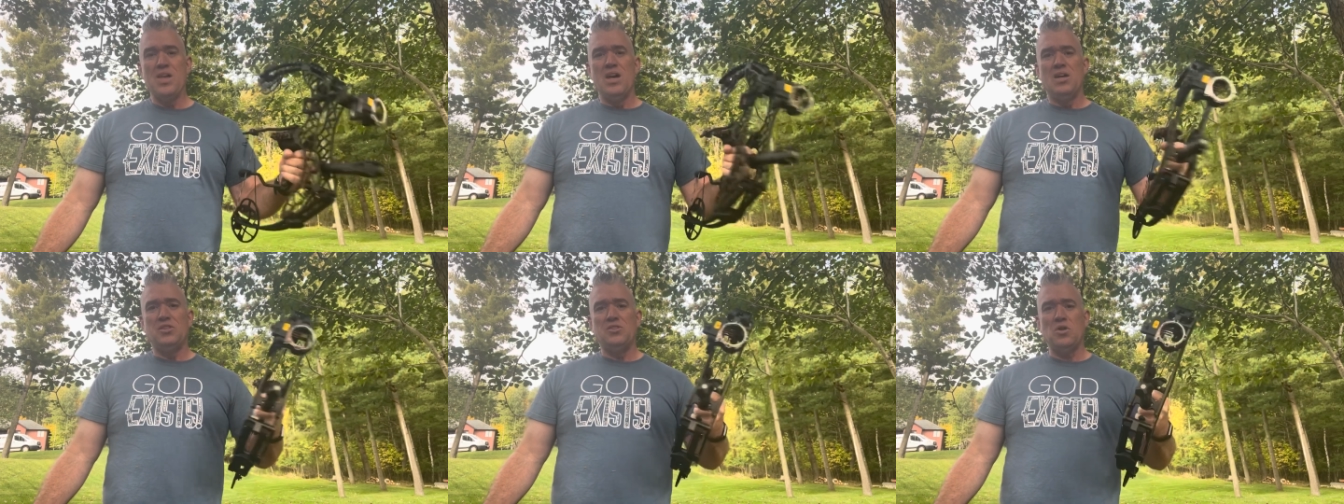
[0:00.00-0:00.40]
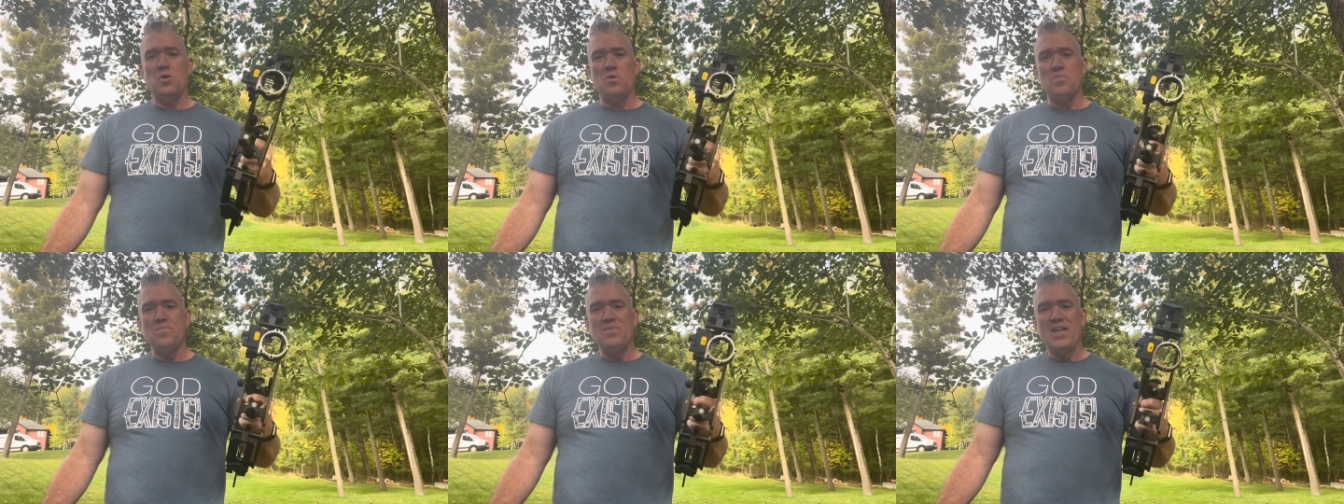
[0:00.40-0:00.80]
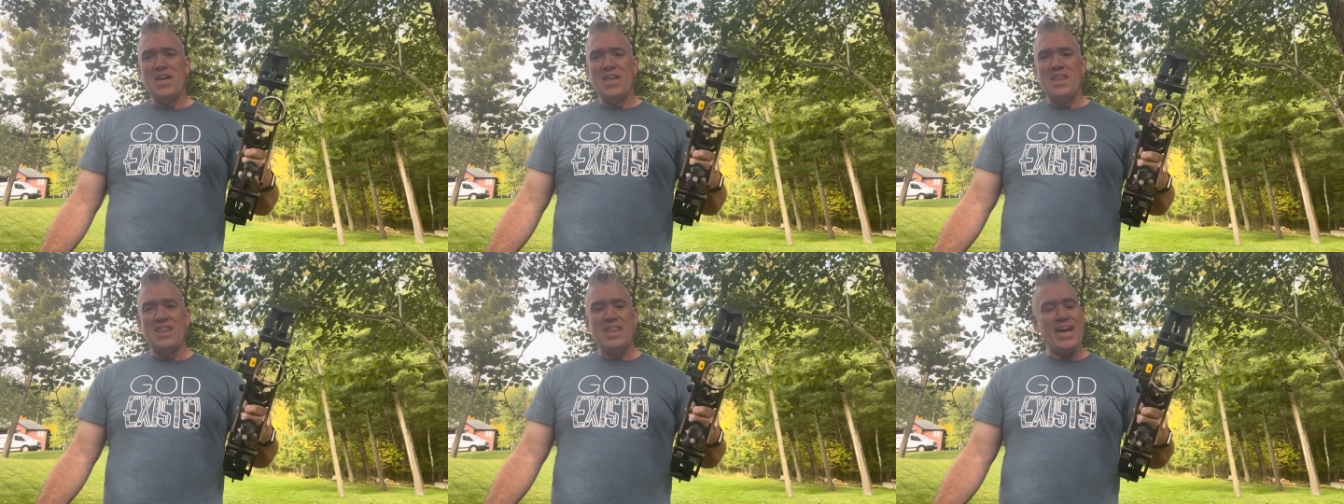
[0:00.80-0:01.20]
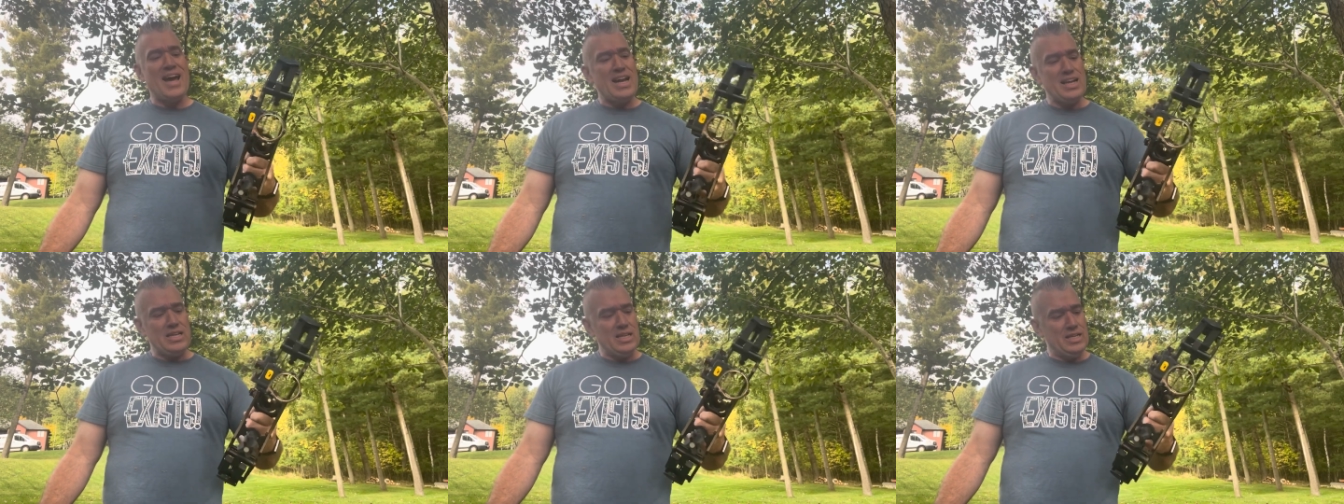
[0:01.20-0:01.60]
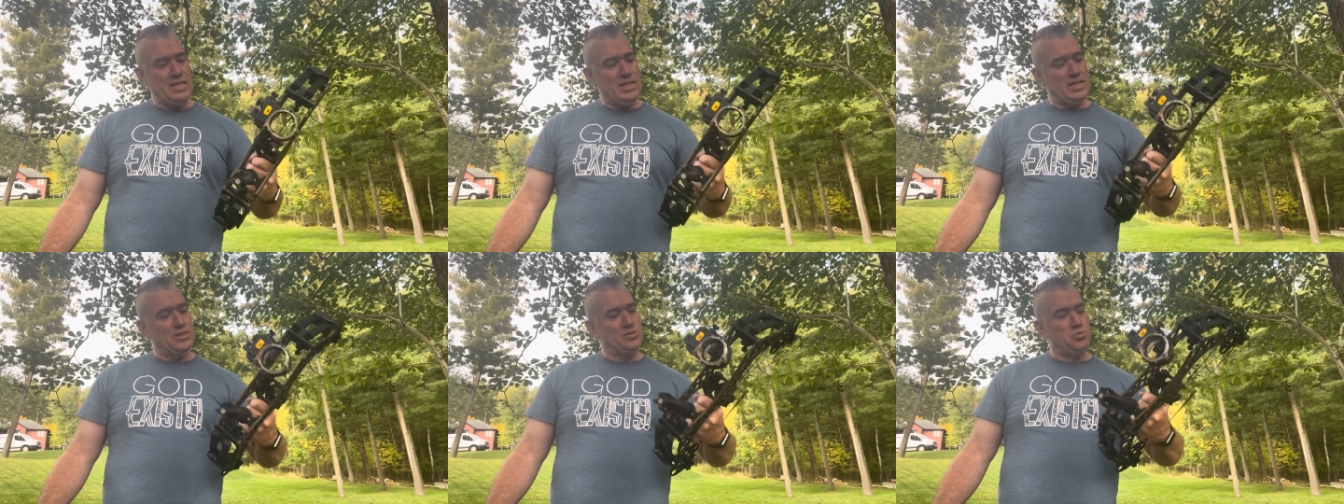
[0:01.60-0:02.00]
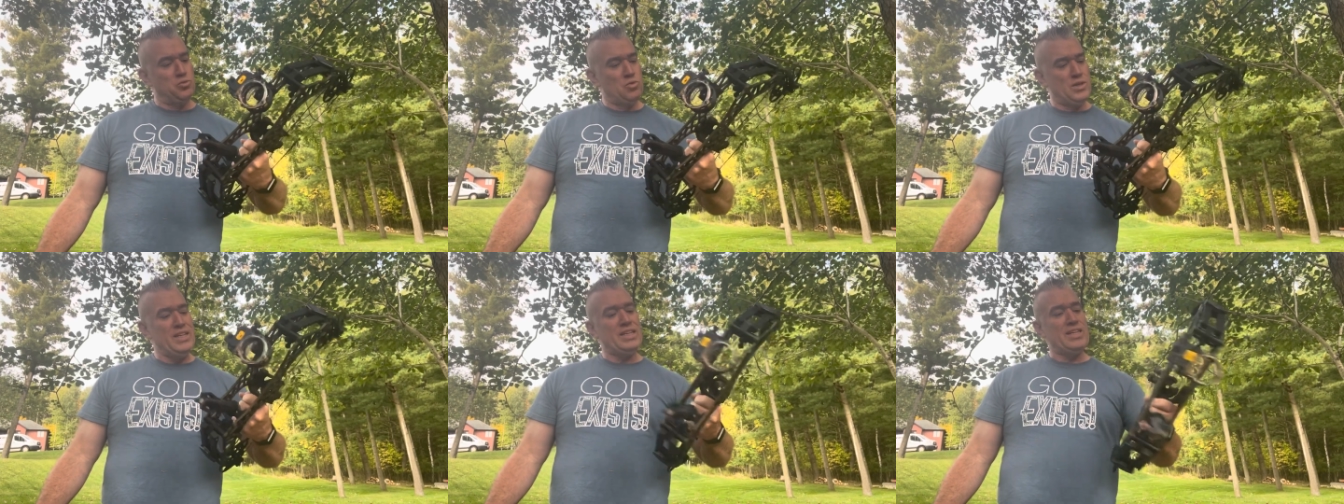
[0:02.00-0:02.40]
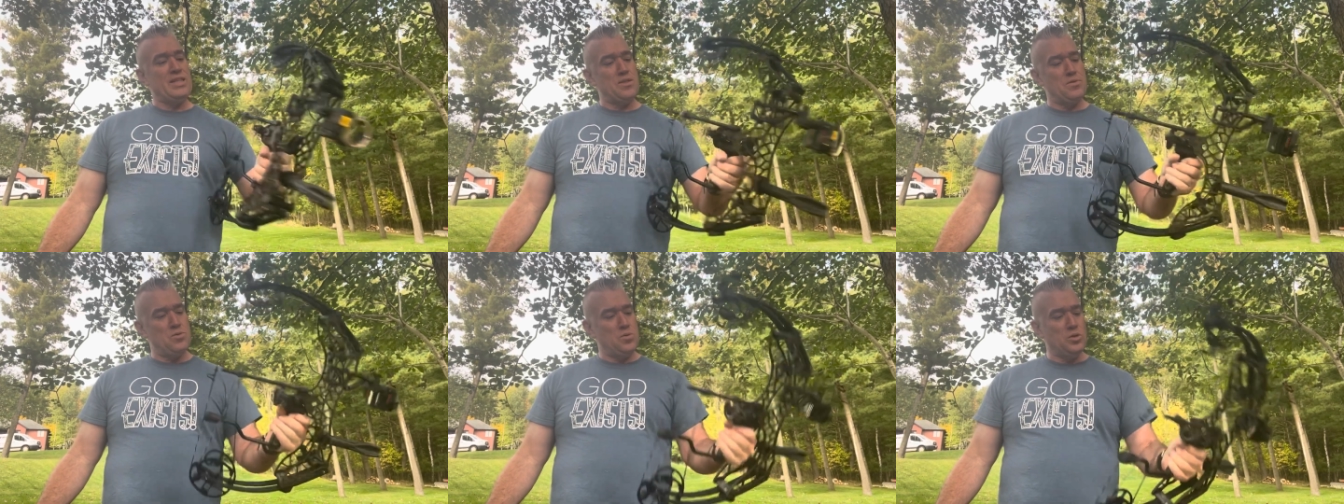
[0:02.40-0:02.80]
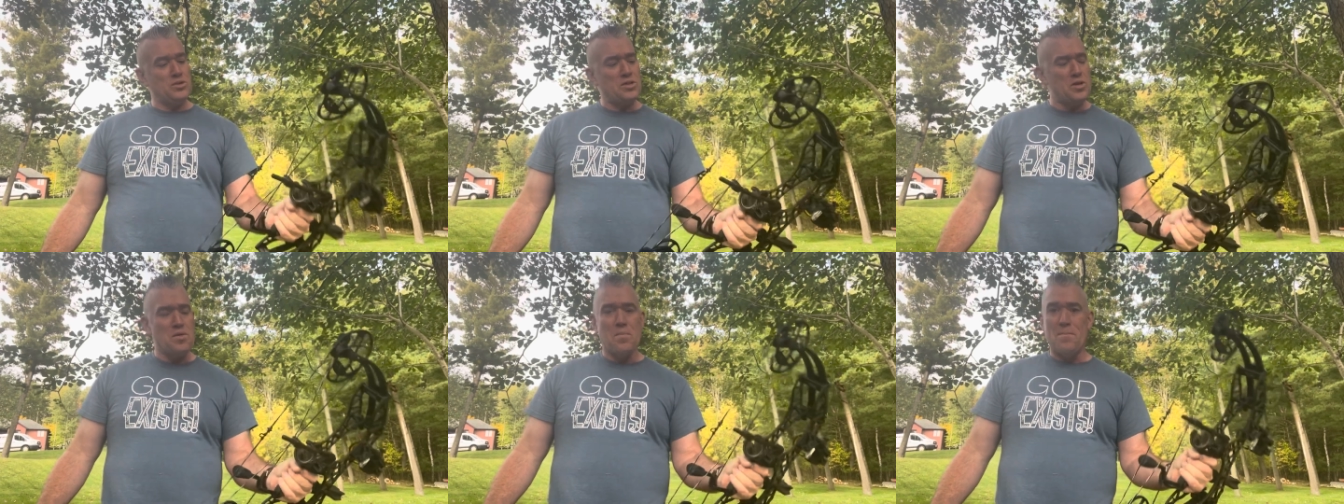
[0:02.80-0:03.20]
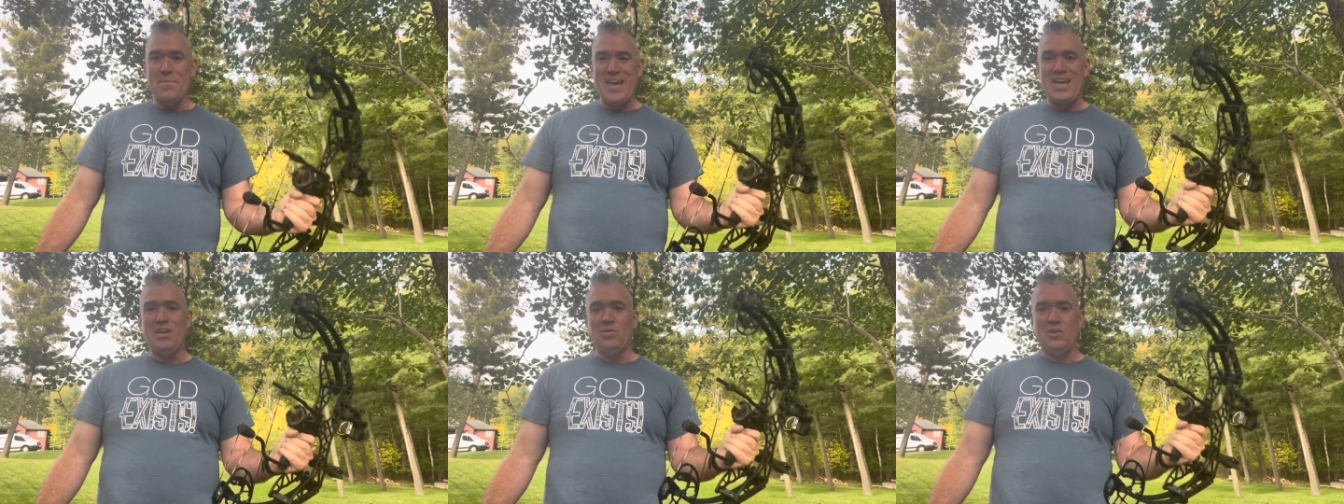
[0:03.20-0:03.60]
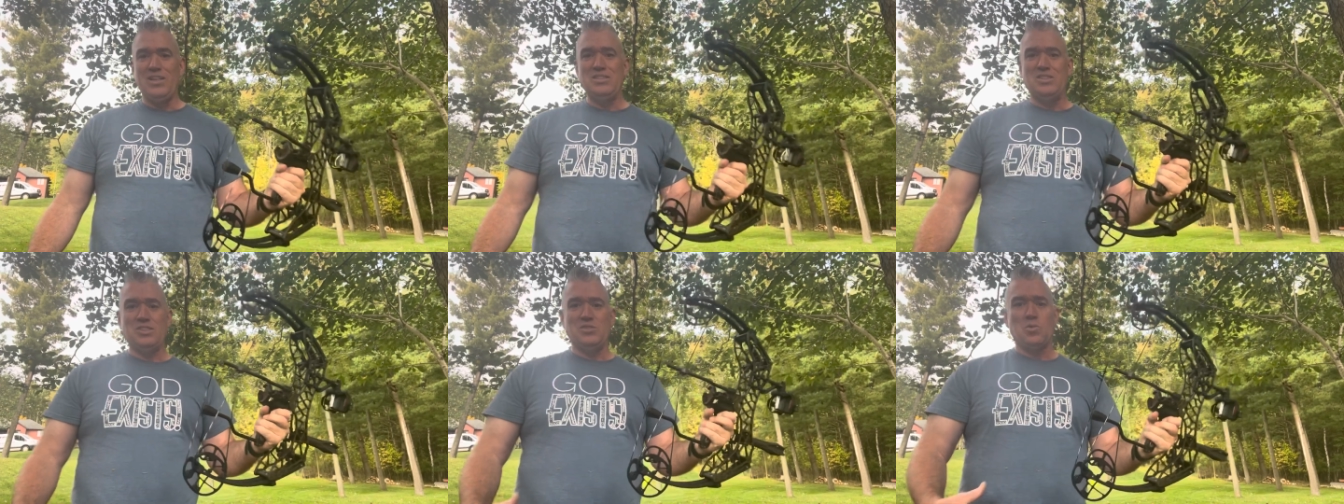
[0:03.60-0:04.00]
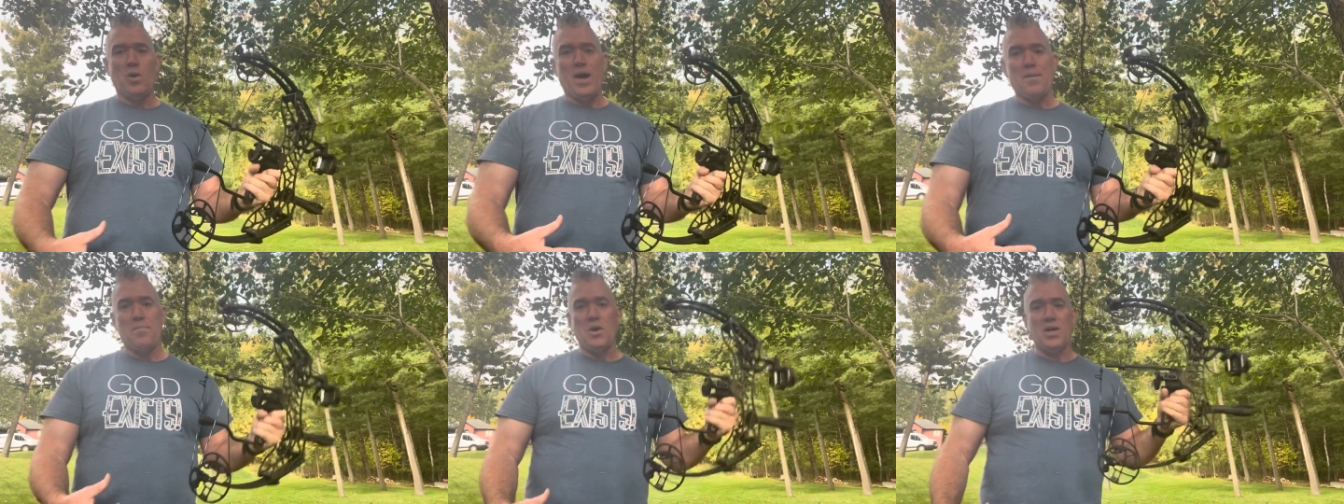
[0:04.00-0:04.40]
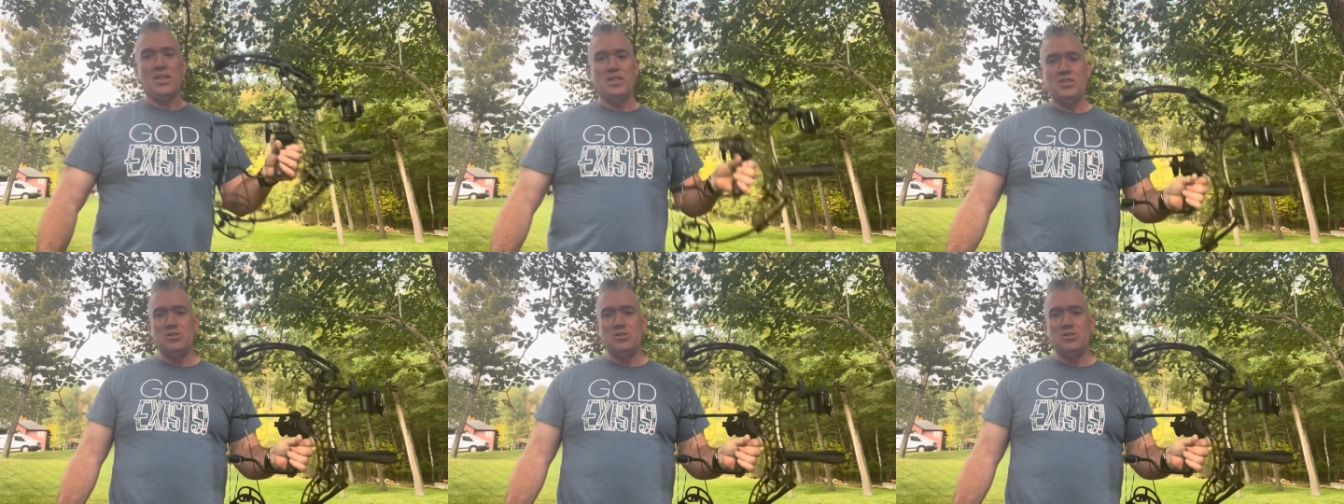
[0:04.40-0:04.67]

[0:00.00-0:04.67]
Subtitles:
So that is really, those are the main reasons why I bought this